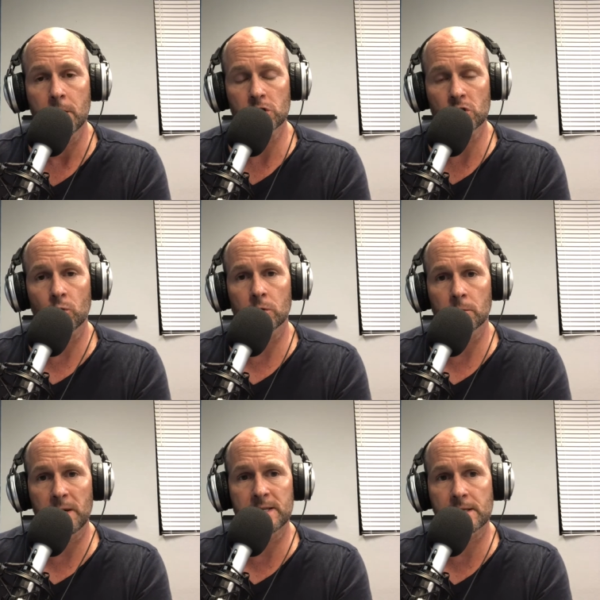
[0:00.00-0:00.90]
So
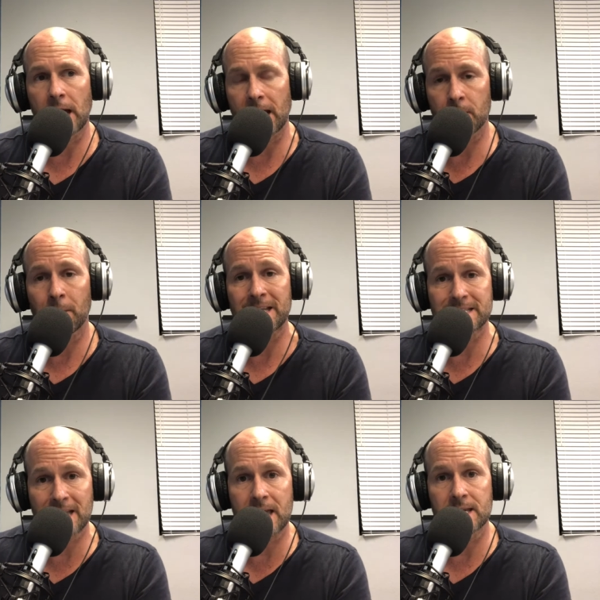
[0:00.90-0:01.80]
basically I had my
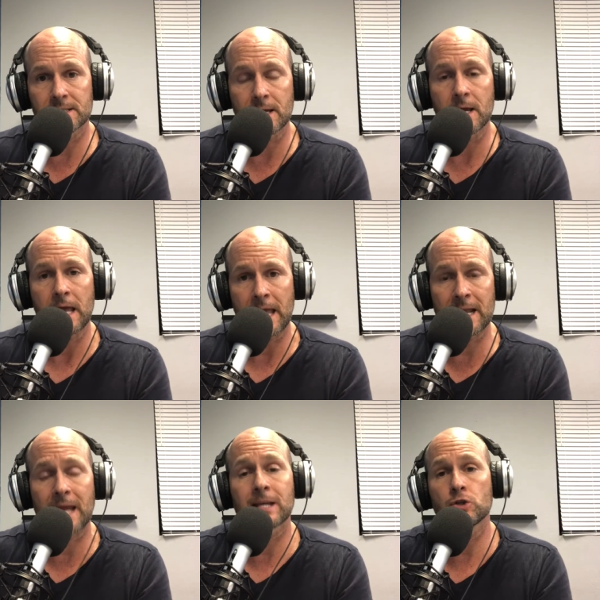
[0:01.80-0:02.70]
days
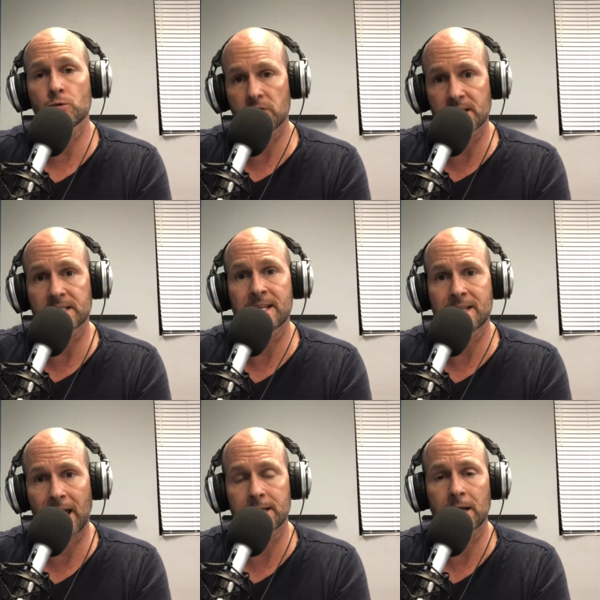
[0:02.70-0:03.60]
and I can do things at
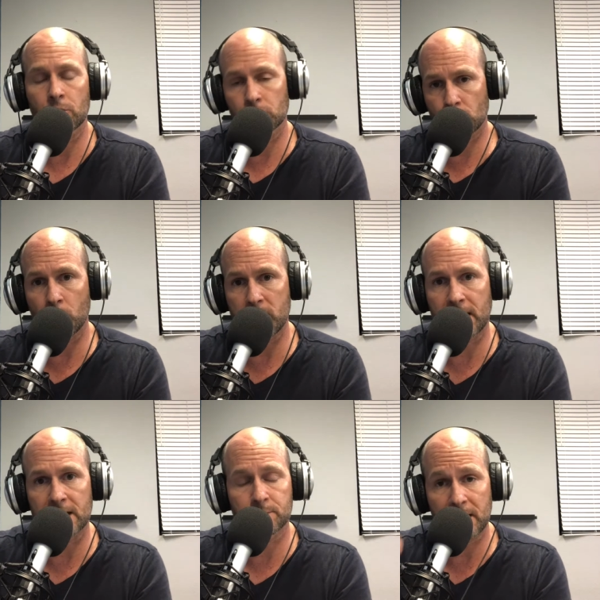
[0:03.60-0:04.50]
night. Now those were
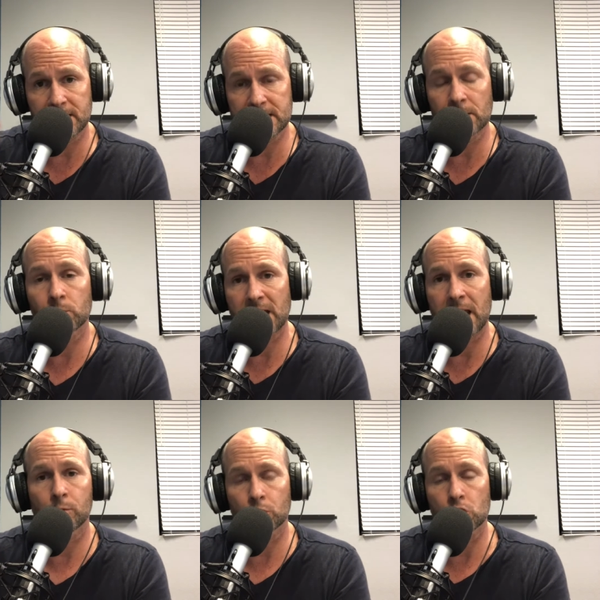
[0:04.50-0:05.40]
weekends, but I still was
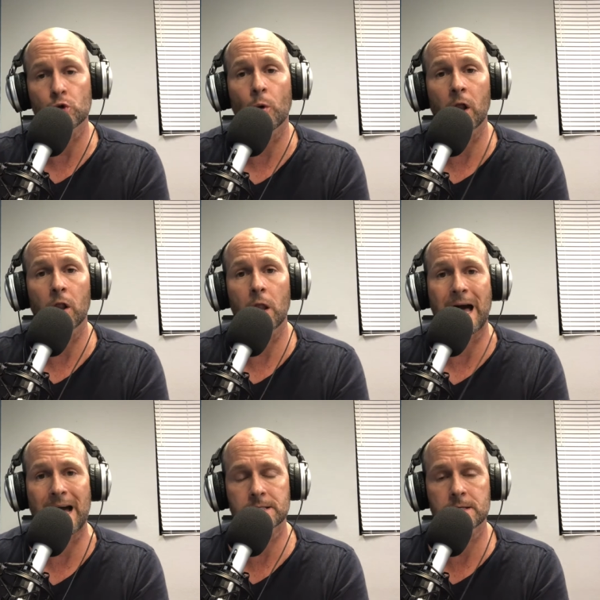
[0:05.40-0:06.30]
able to do a
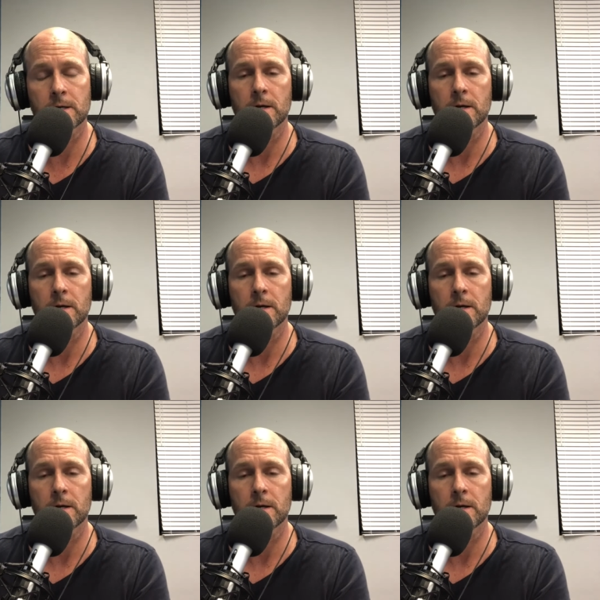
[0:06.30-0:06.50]
lot.